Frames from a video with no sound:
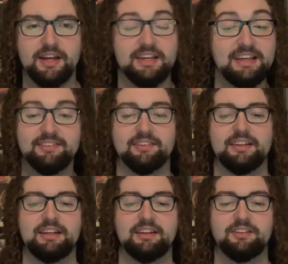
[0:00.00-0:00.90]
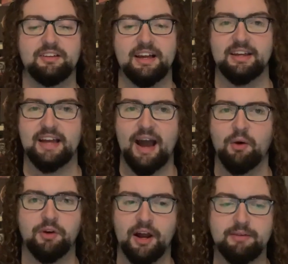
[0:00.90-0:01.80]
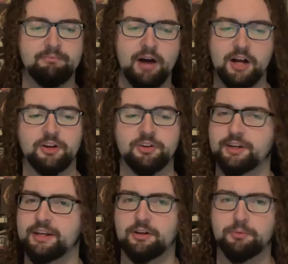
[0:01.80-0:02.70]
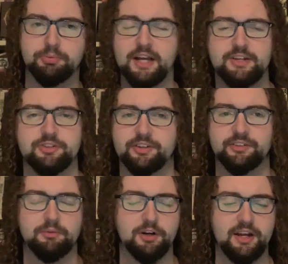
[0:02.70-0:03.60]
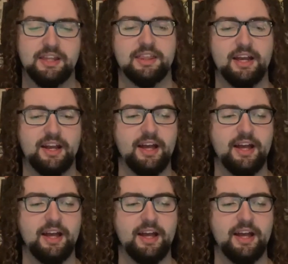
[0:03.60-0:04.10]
easily into like outright mockery or plagiarism or anything.